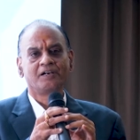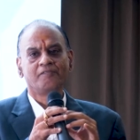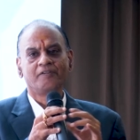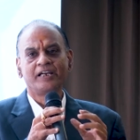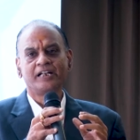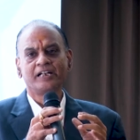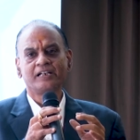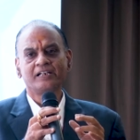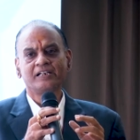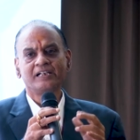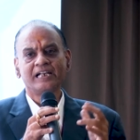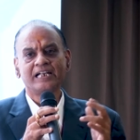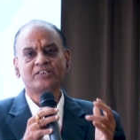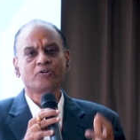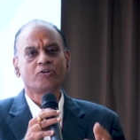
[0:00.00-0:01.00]
wherein
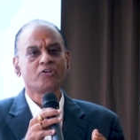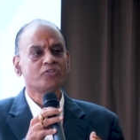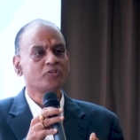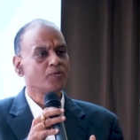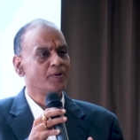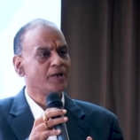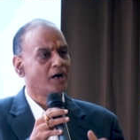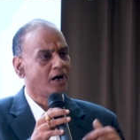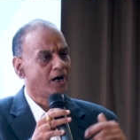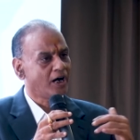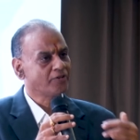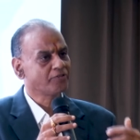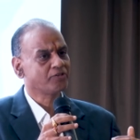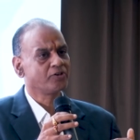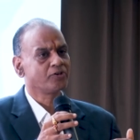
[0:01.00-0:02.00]
HODs will be
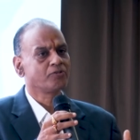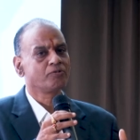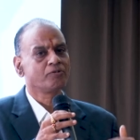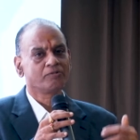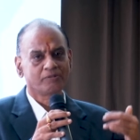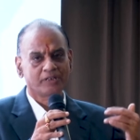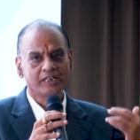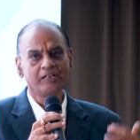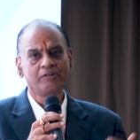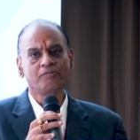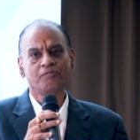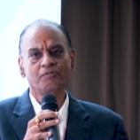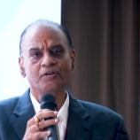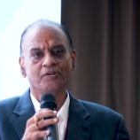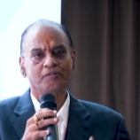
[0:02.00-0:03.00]
asked to give
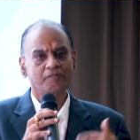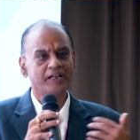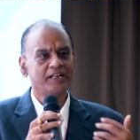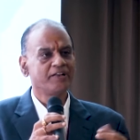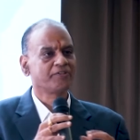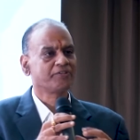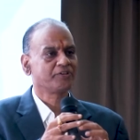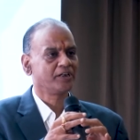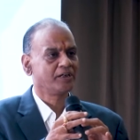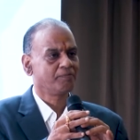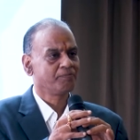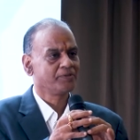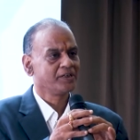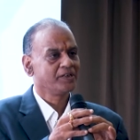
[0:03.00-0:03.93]
various uh,